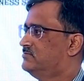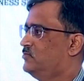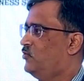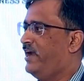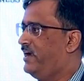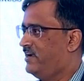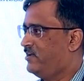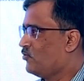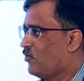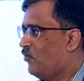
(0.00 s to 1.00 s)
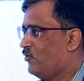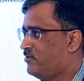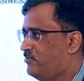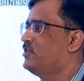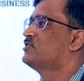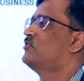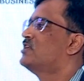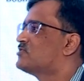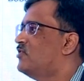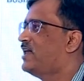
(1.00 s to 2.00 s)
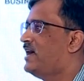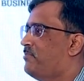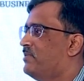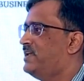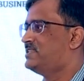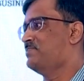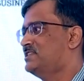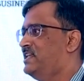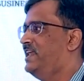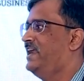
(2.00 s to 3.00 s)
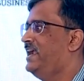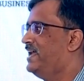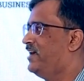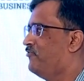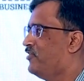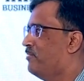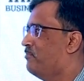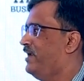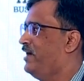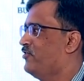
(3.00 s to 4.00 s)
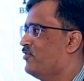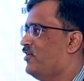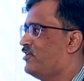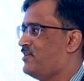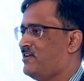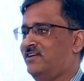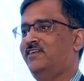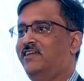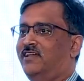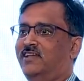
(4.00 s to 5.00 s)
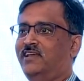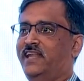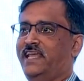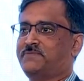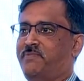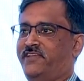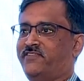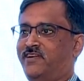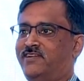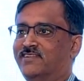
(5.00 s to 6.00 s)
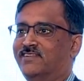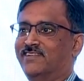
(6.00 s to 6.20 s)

You didn't, you don't. Because what is going to happen, especially in India, if you complain to your doctor, next patient,